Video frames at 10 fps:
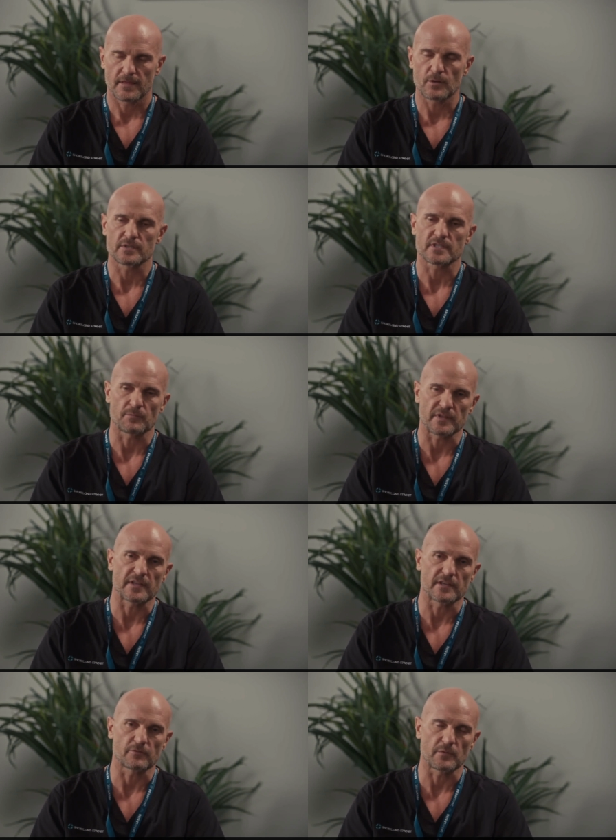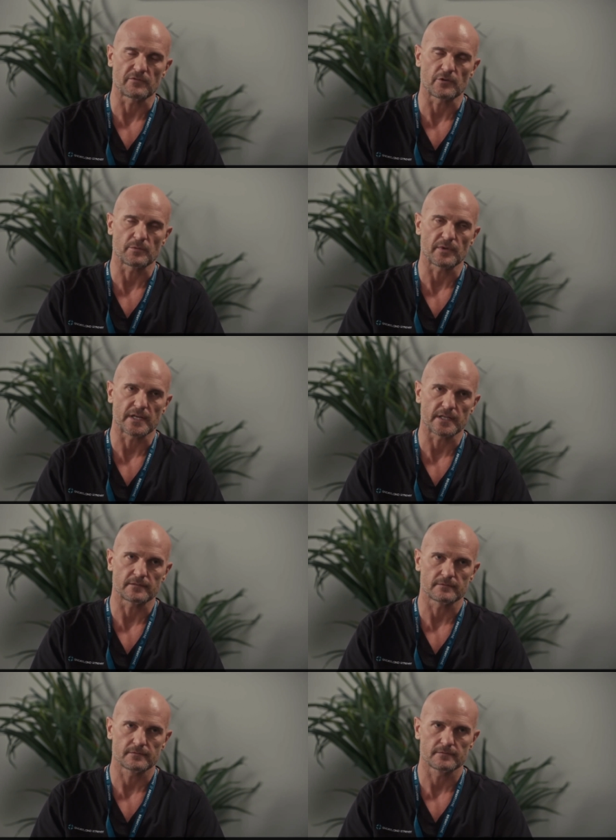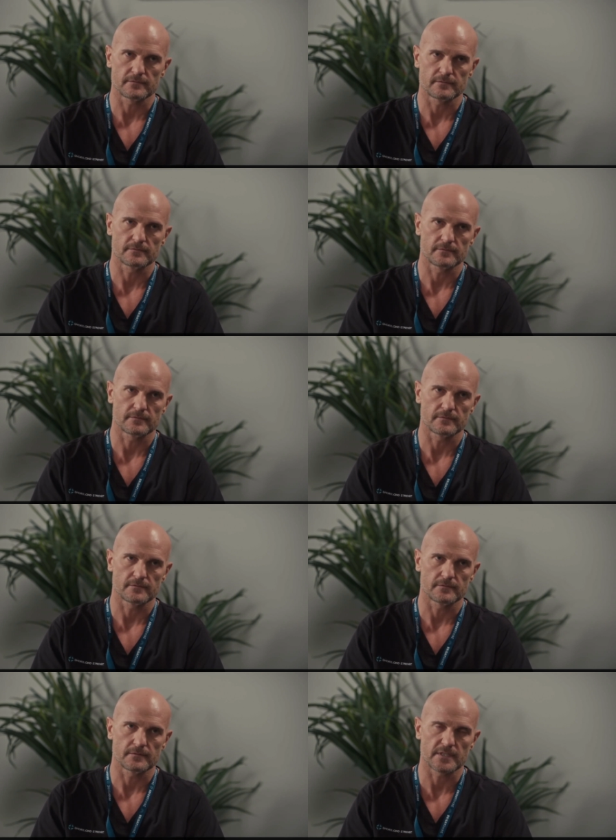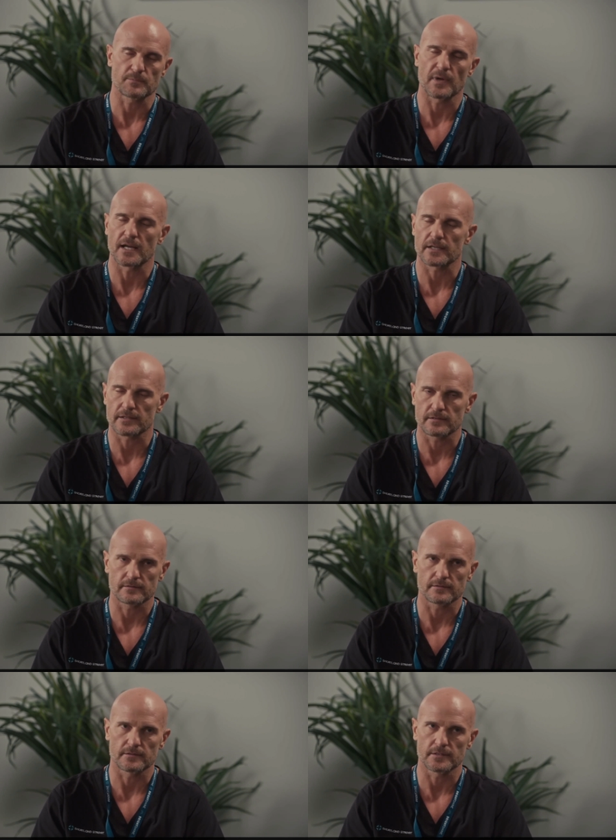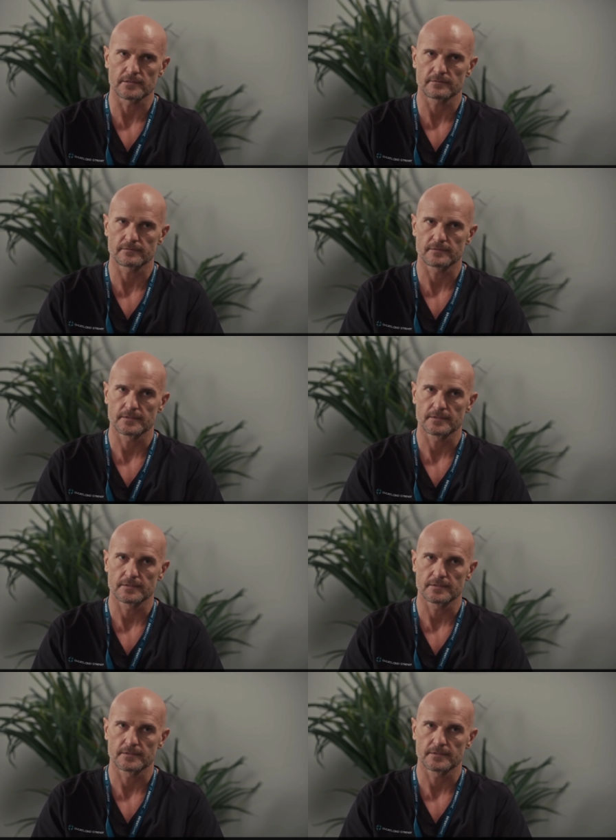There was something there from the very beginning. A spark, you know?